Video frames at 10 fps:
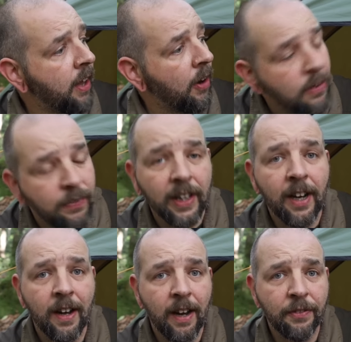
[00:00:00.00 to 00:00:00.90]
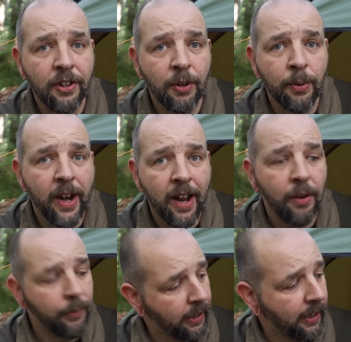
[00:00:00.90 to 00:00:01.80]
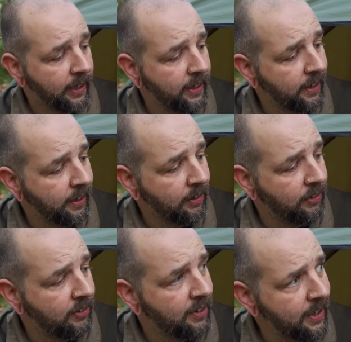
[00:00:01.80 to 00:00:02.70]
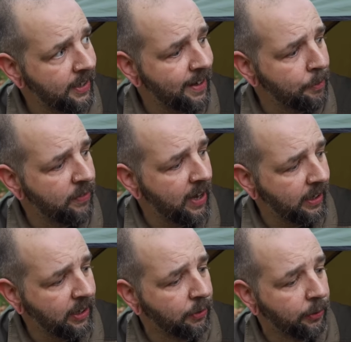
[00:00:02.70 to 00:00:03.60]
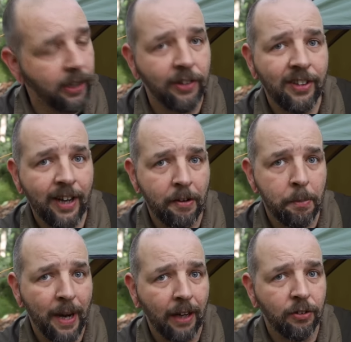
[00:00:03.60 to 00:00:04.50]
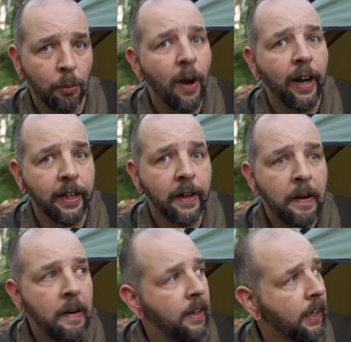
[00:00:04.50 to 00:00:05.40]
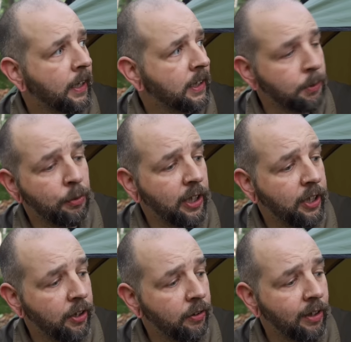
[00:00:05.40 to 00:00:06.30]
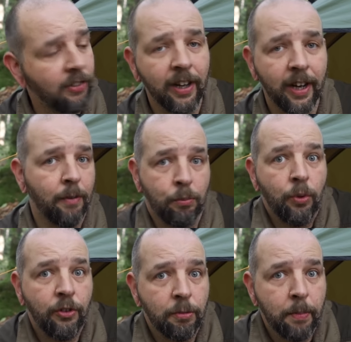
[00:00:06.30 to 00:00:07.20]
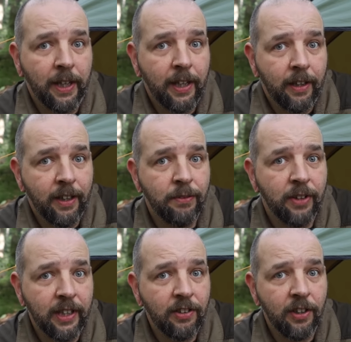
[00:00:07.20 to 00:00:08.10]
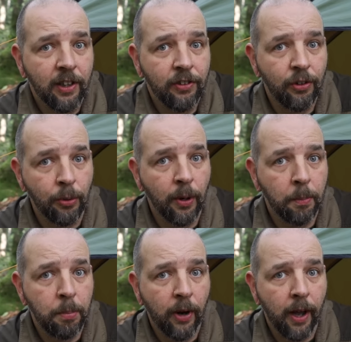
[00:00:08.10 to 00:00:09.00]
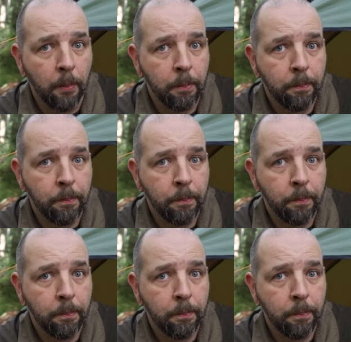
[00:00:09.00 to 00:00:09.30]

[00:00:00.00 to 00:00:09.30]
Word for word: only thing left to do now really is take it down with that inner in, see how it packs away. Because uh, I'm really curious and that would just make it even easier to uh, put up.